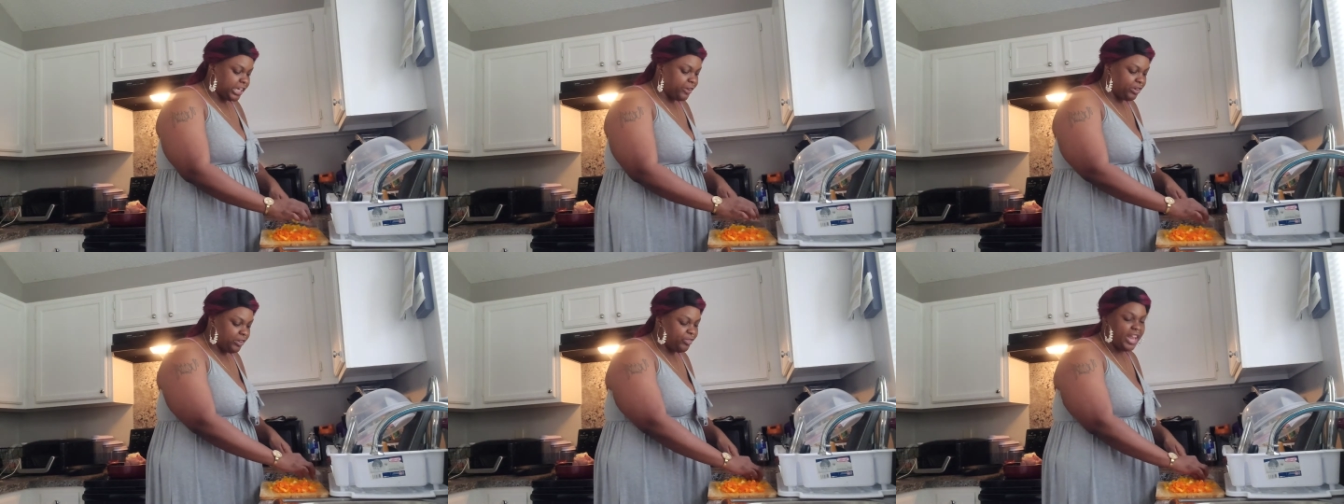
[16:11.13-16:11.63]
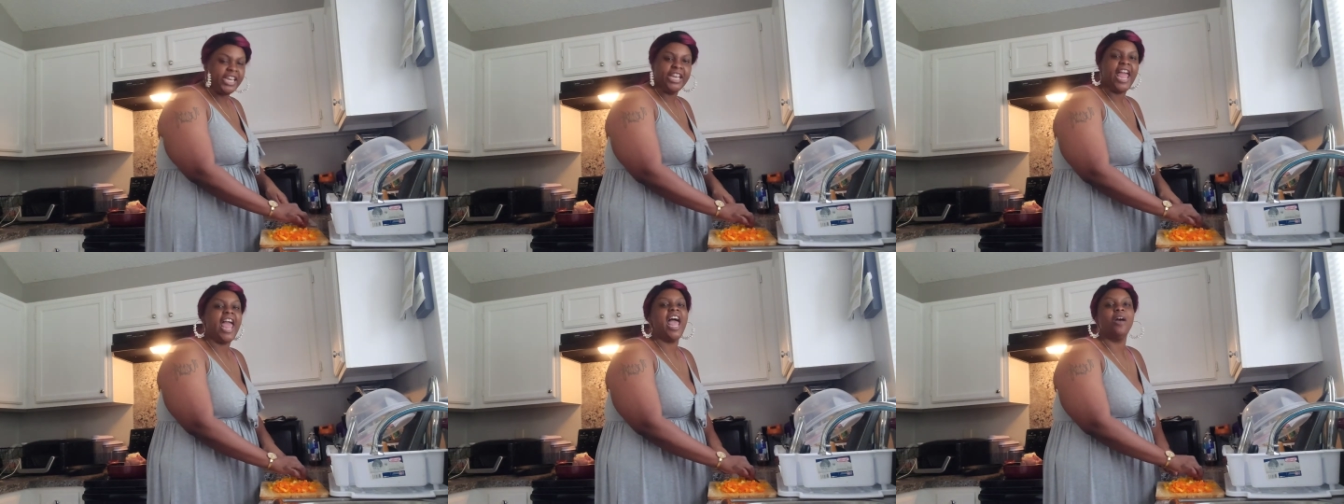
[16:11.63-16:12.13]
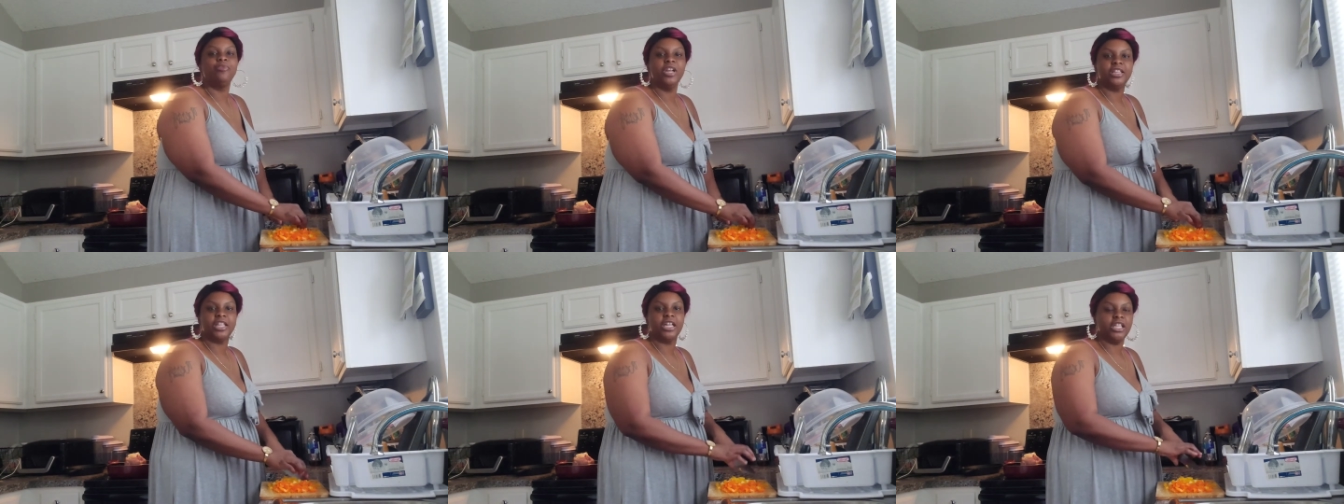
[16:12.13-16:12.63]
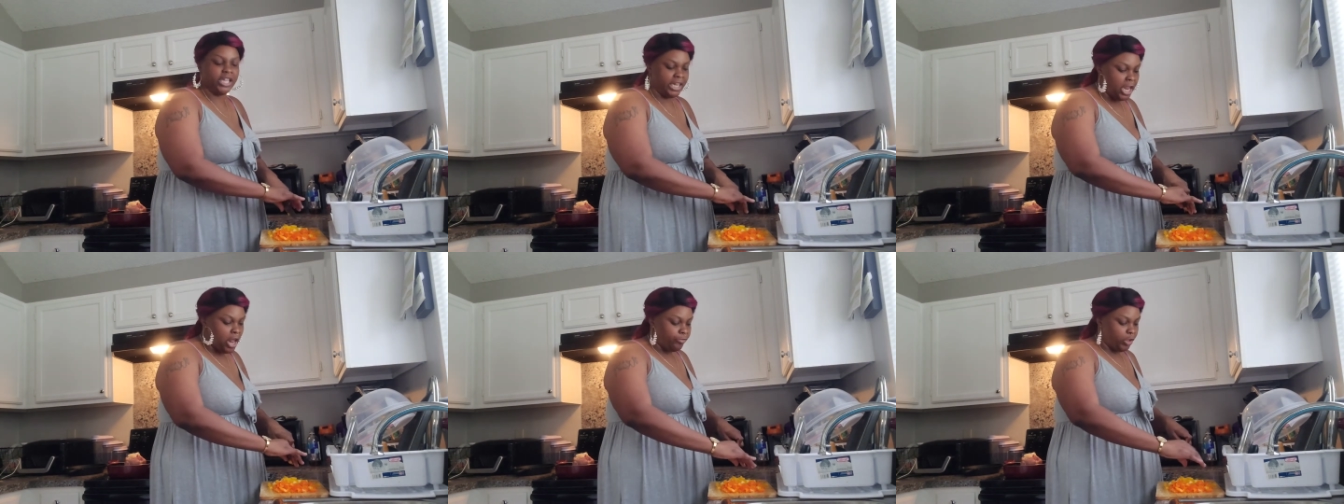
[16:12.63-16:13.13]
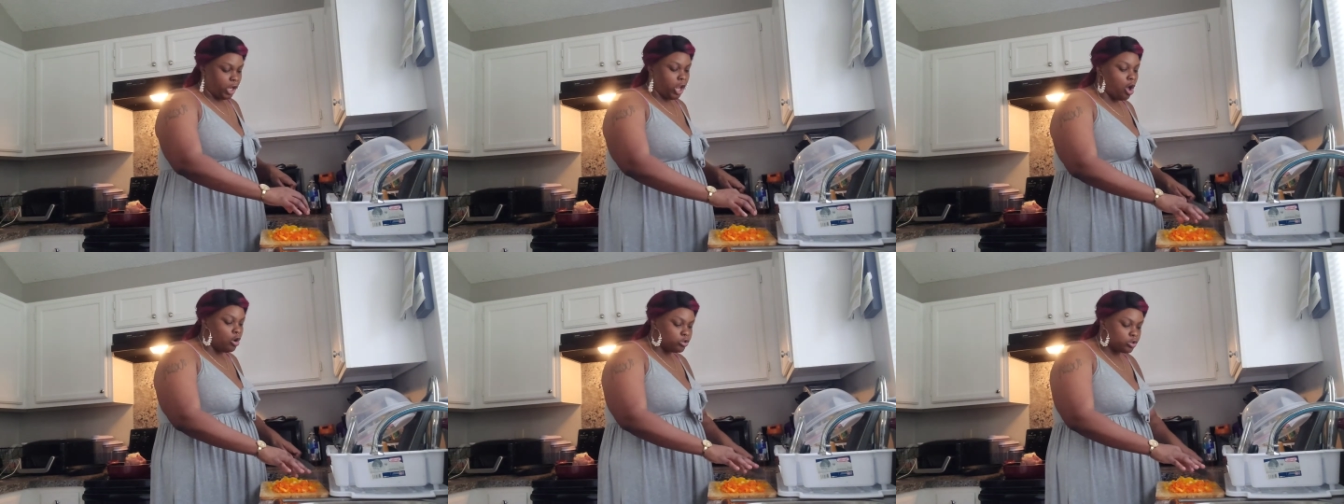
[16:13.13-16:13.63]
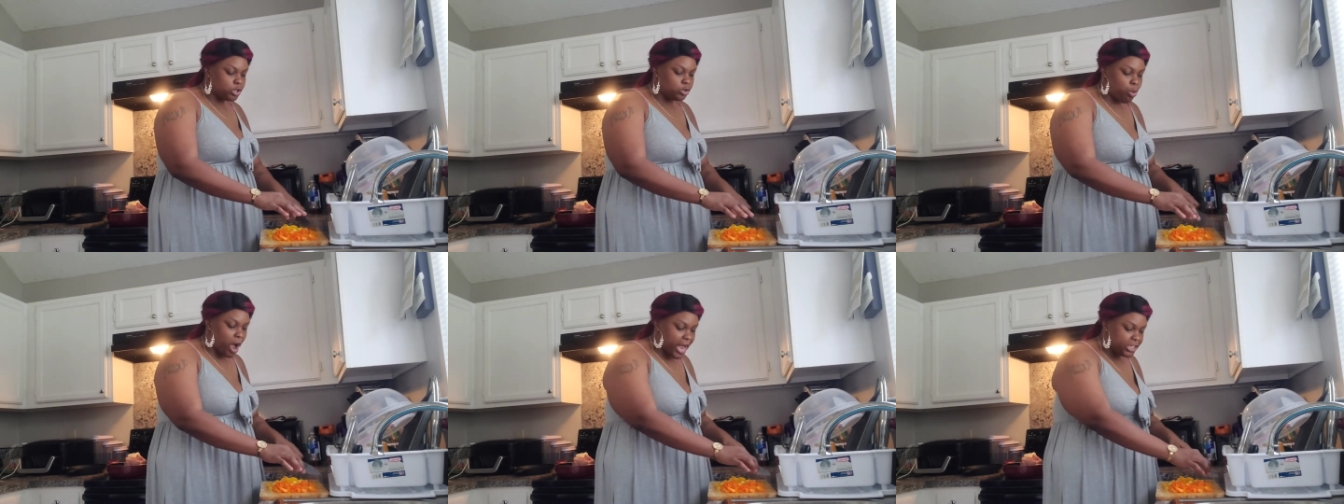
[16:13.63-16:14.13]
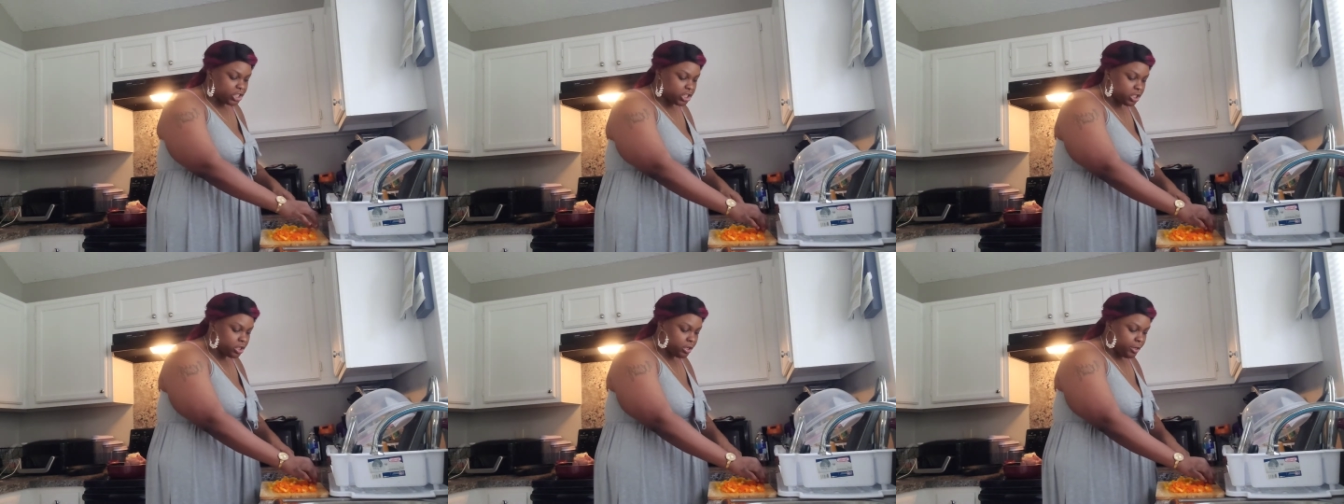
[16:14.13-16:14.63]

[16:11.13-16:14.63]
Even if they didn't have nothing clean, the clothes was washed,